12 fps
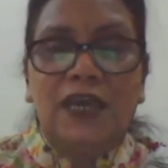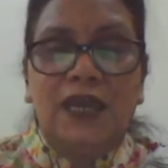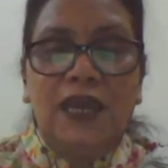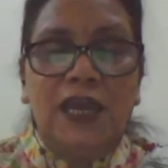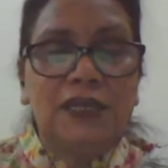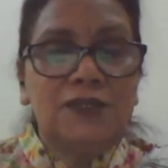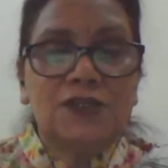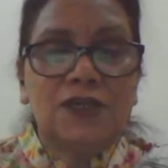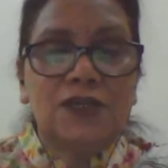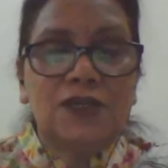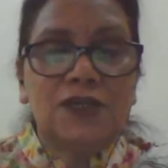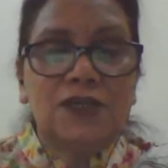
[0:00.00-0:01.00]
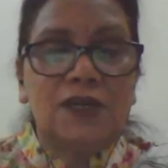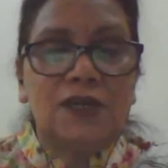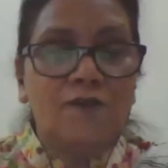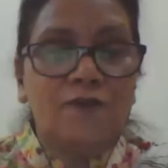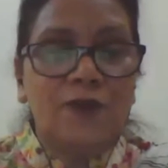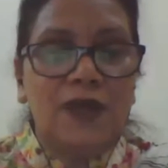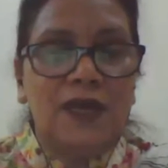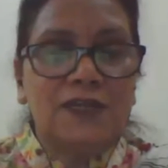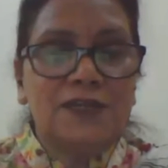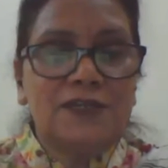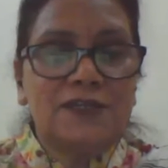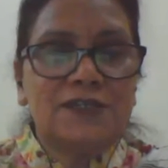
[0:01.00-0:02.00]
and Kahaf,
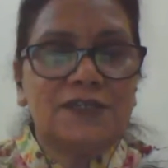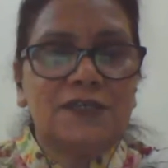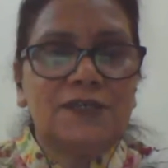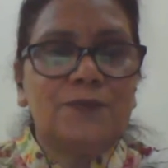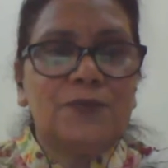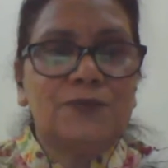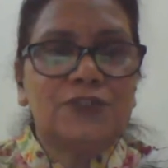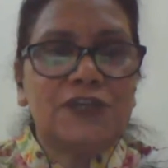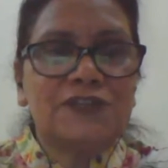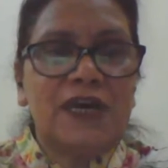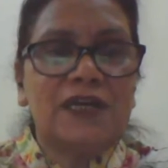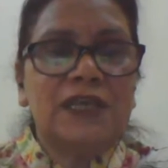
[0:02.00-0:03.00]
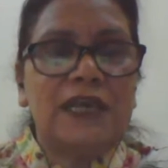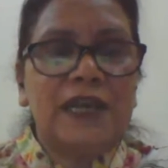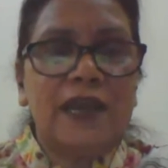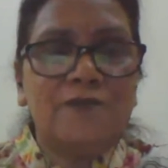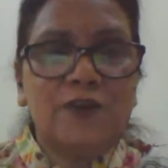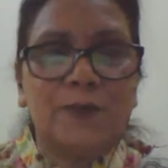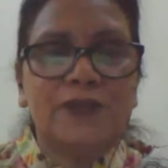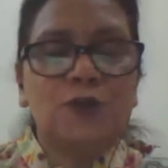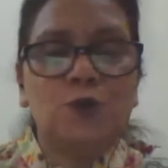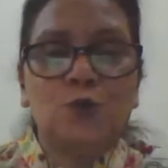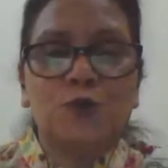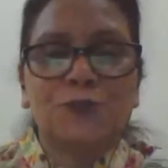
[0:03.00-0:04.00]
and Shahzad, and everybody
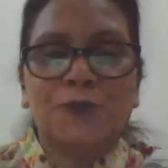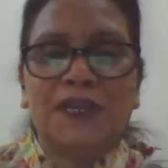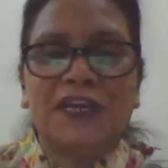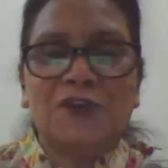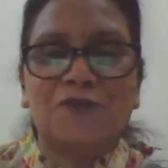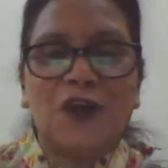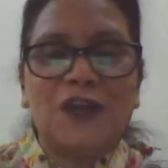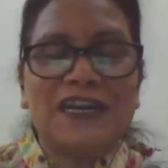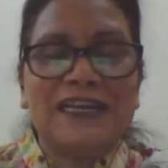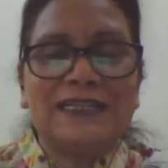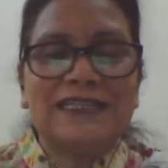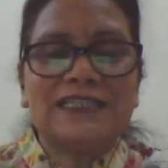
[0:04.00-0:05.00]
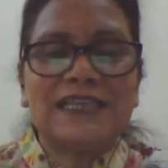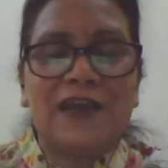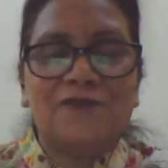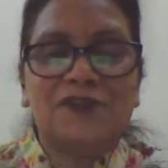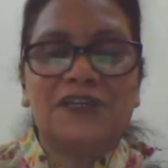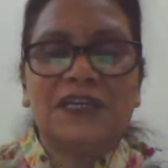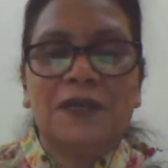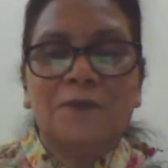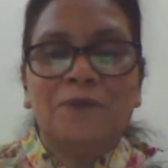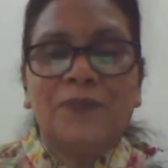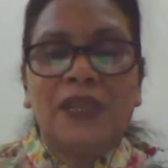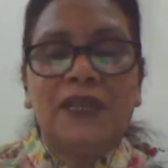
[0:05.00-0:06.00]
who has been involved in this effort.
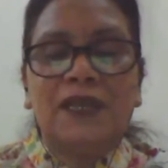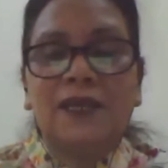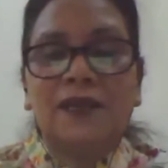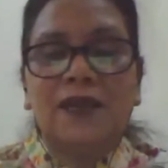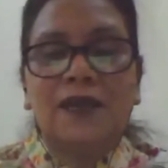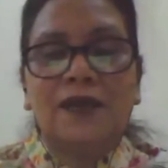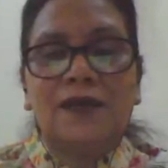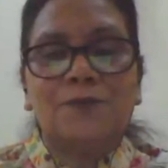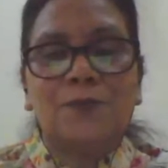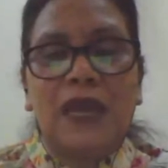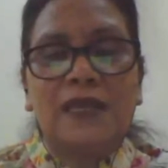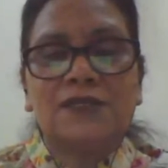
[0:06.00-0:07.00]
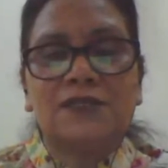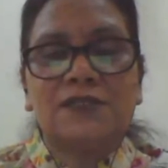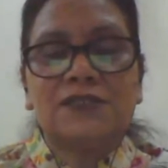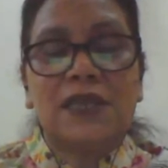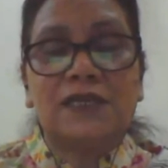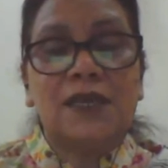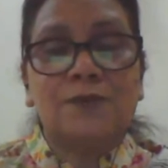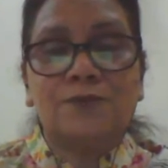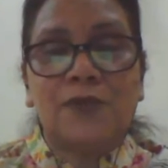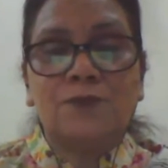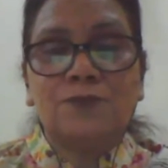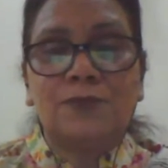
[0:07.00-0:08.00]
in and
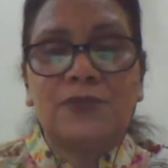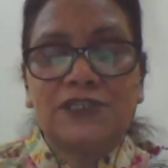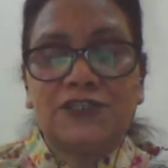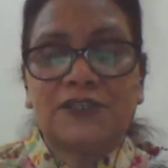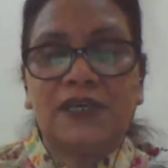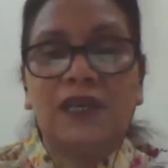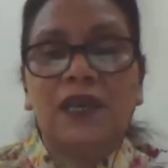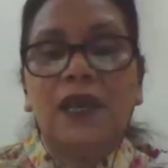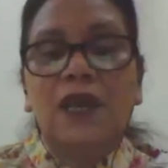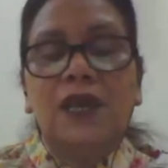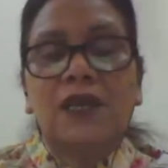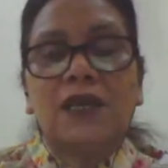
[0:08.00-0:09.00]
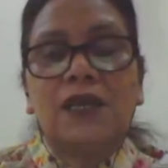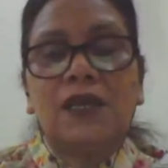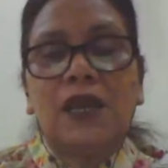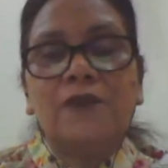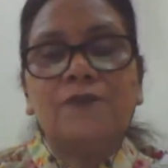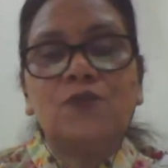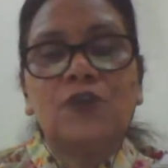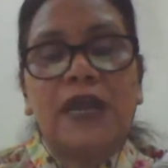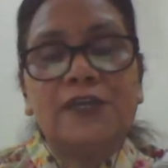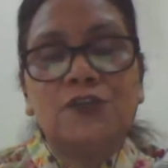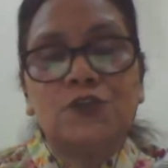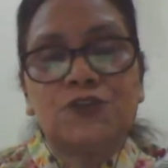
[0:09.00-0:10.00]
I must say I would
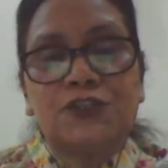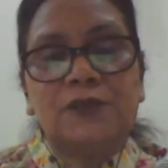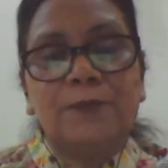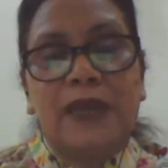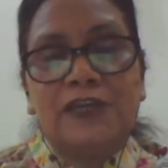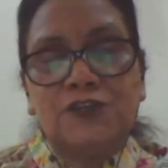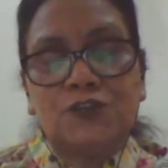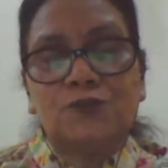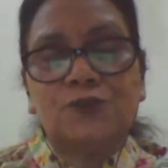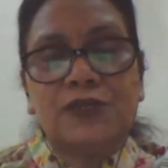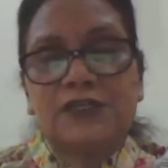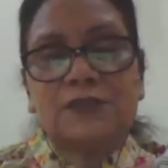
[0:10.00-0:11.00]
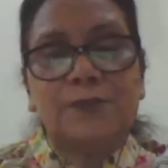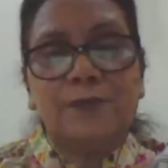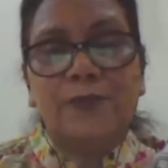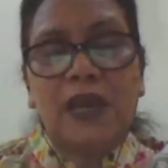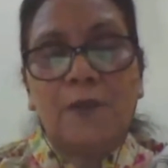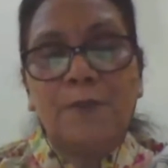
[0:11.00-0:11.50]
like to see my students become